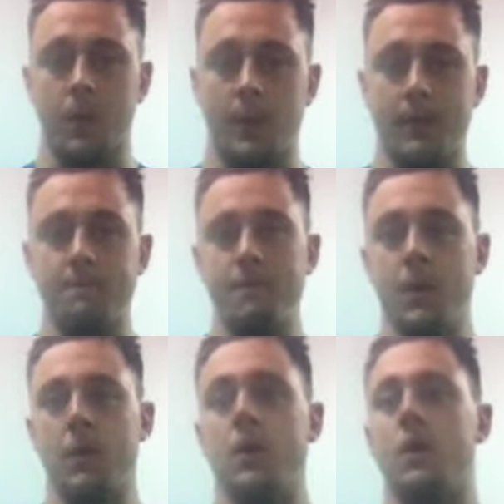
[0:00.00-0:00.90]
Okay?
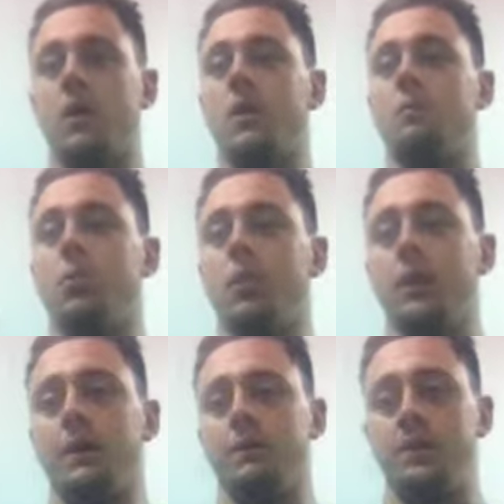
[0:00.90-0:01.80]

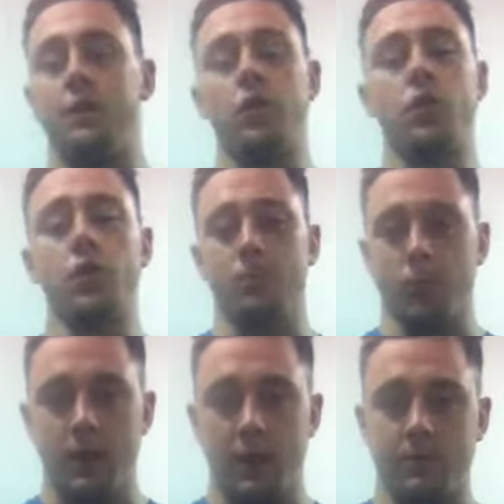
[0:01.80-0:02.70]
Pull-ups. If you're good
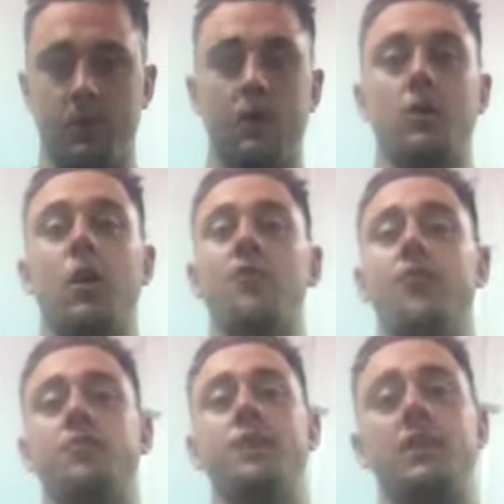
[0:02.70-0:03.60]
at pull-ups, go
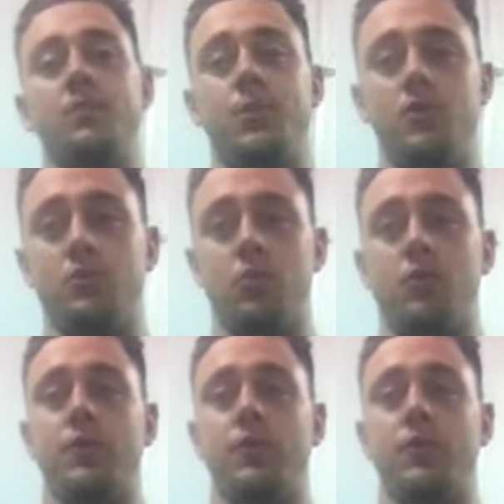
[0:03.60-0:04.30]
for as many as possible.